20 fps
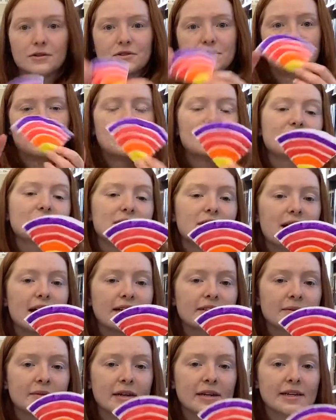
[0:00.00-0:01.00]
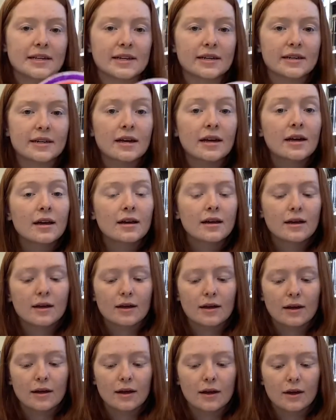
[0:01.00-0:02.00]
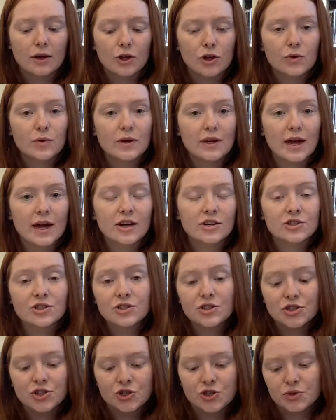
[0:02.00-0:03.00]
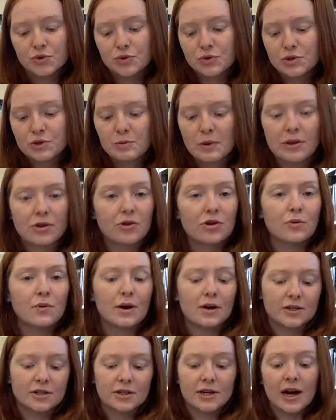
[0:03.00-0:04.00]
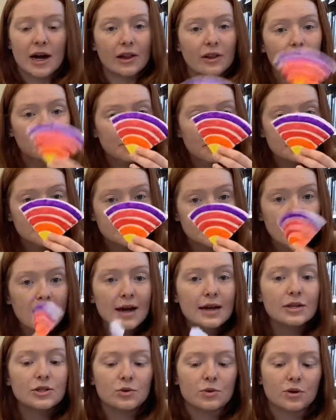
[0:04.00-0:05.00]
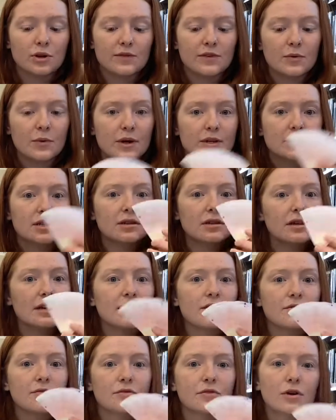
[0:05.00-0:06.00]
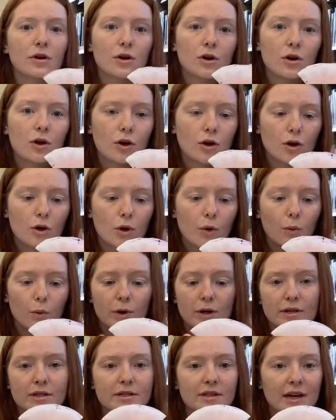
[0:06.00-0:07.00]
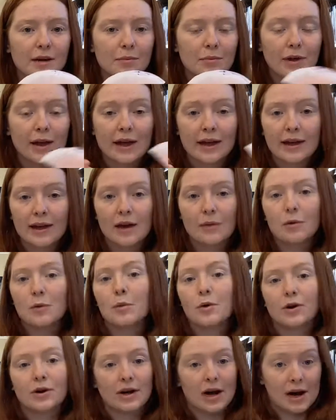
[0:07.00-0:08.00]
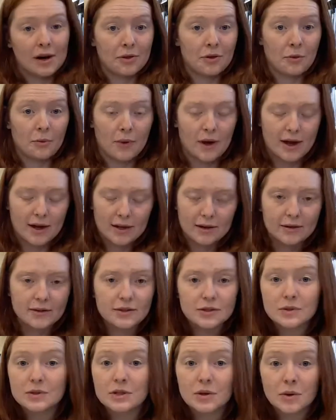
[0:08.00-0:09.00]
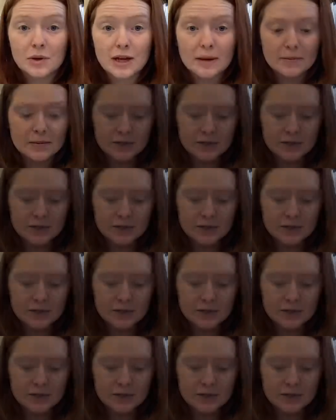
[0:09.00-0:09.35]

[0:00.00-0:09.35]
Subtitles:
Here's the last one I did. You can actually choose whether you want to color both sides or if you want to leave one side blank. It will work either way. So it's totally up to